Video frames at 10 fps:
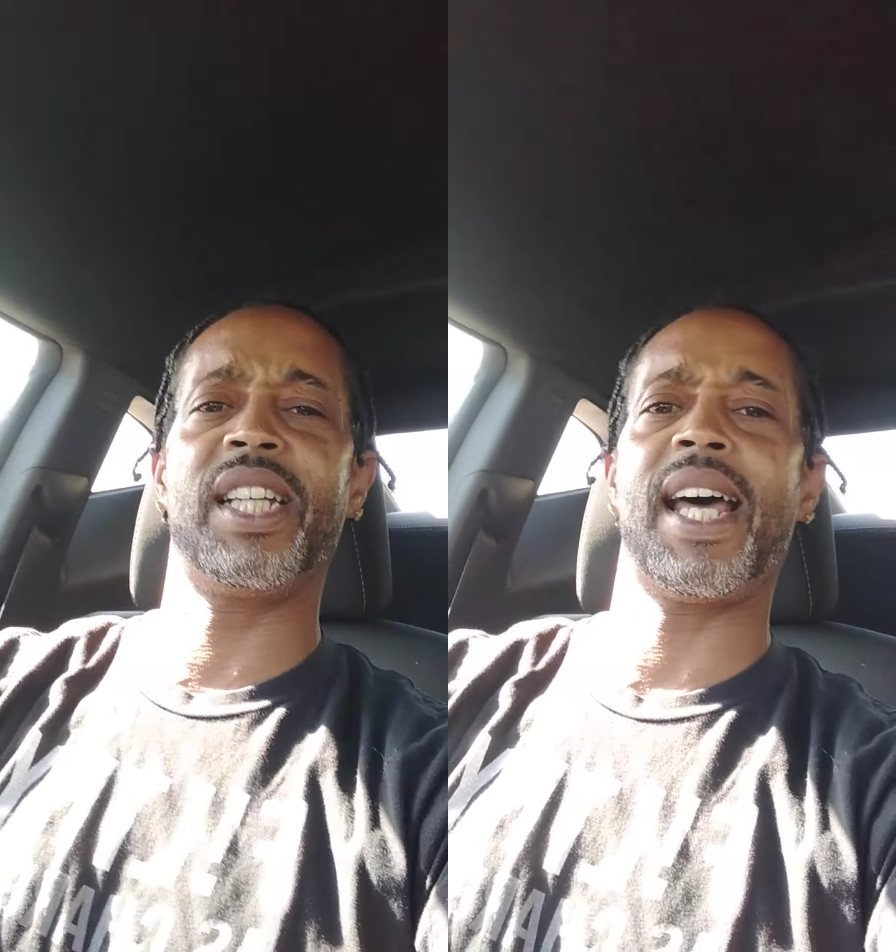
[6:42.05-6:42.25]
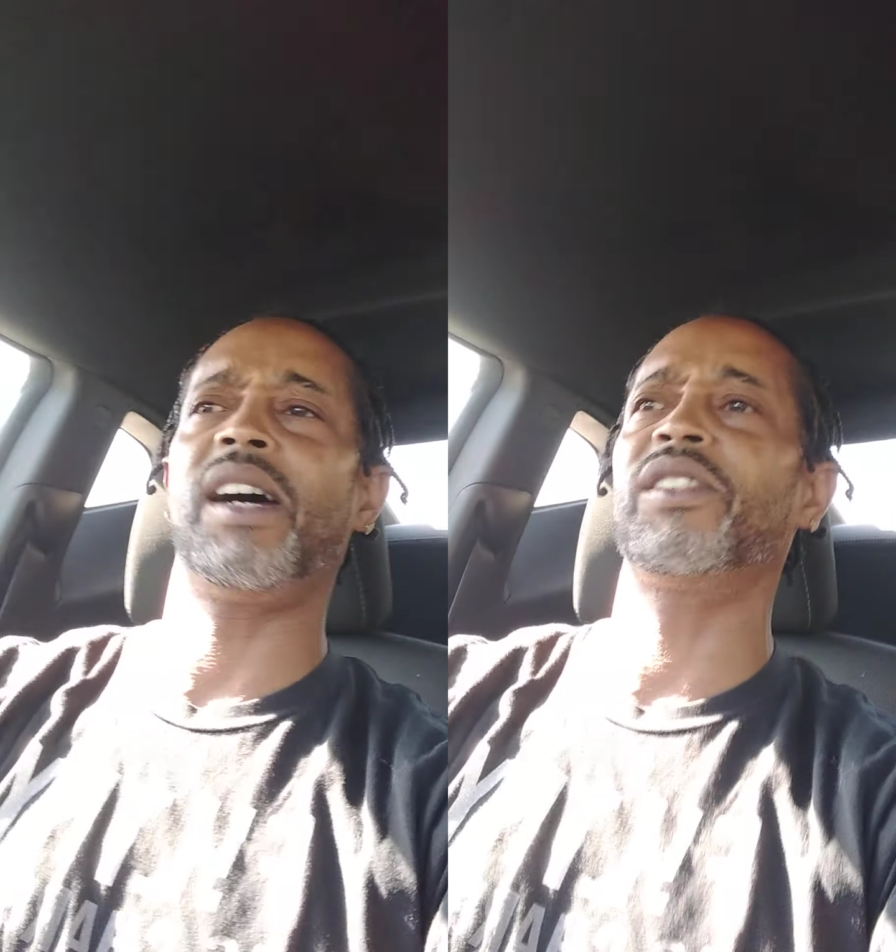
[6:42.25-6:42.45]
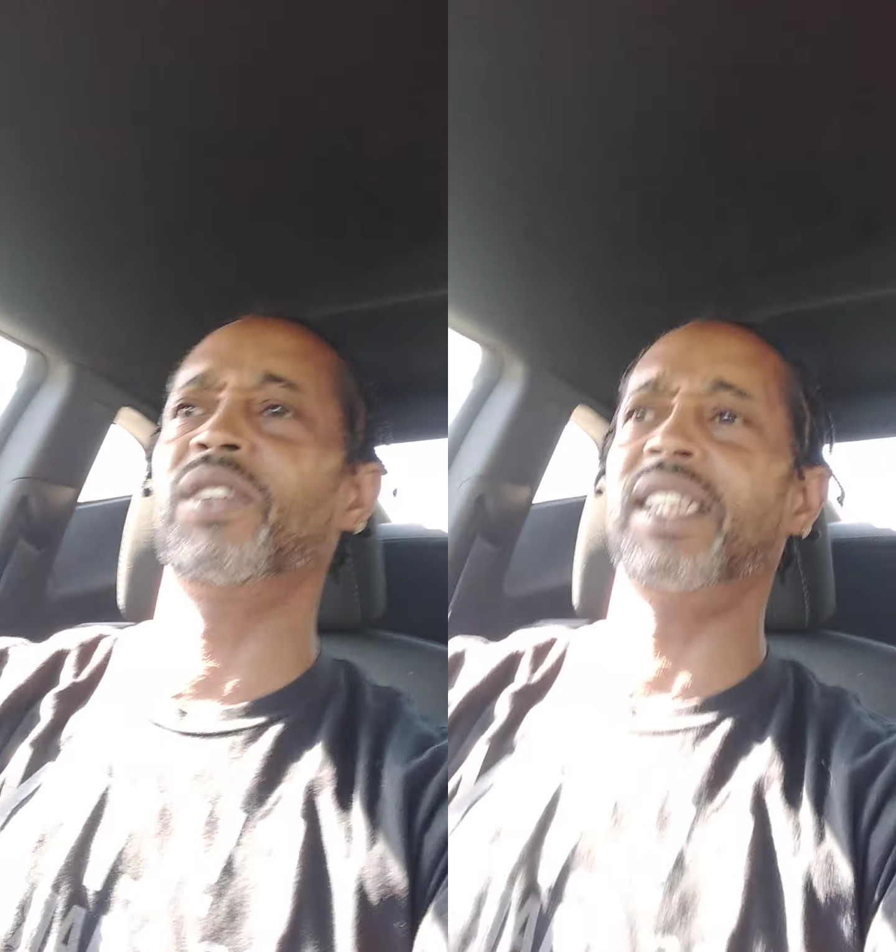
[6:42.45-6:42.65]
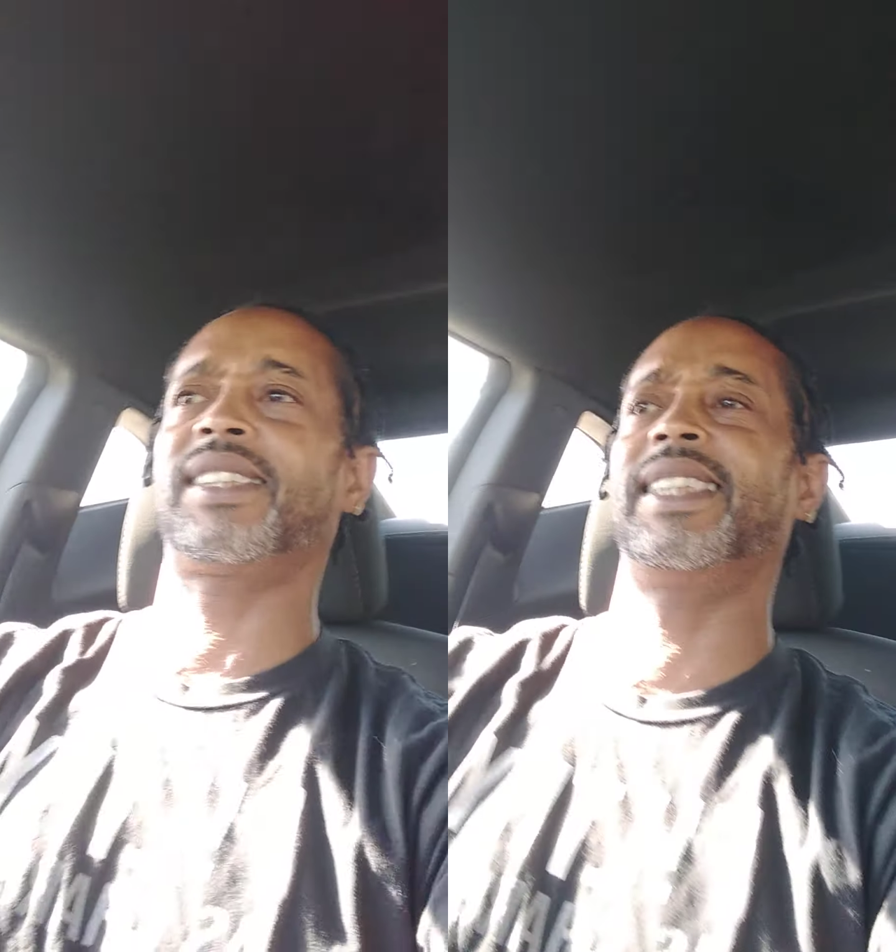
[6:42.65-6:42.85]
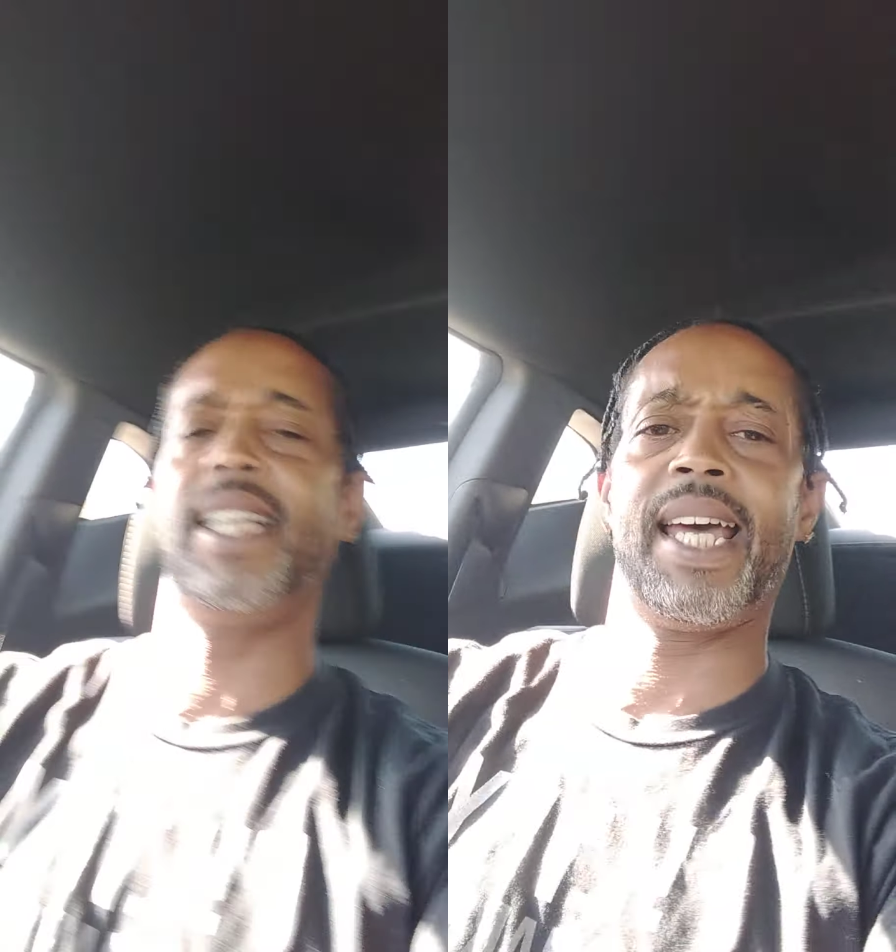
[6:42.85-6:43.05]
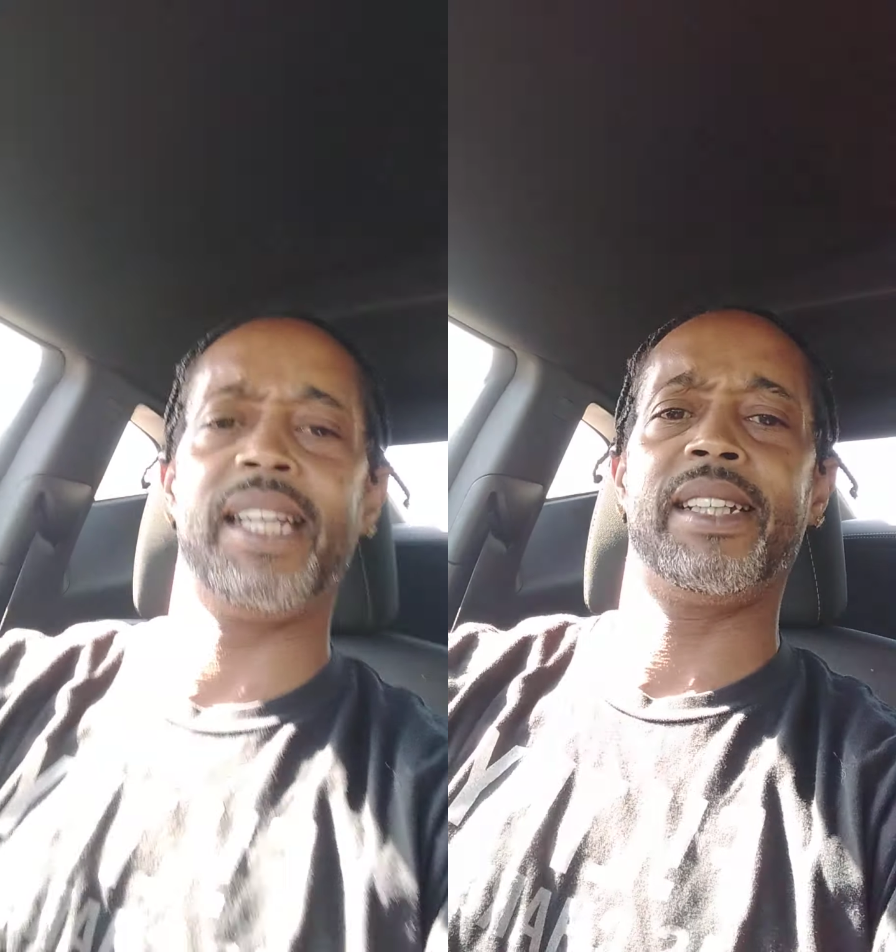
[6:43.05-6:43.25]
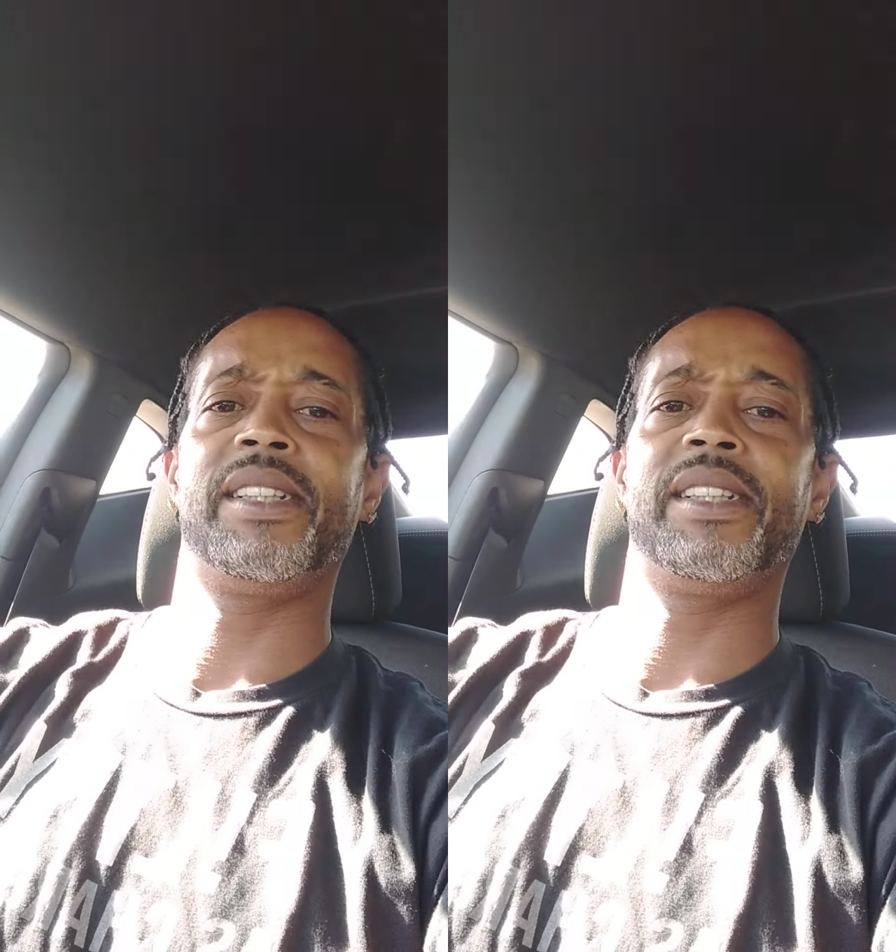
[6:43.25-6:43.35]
it out? You didn't see that?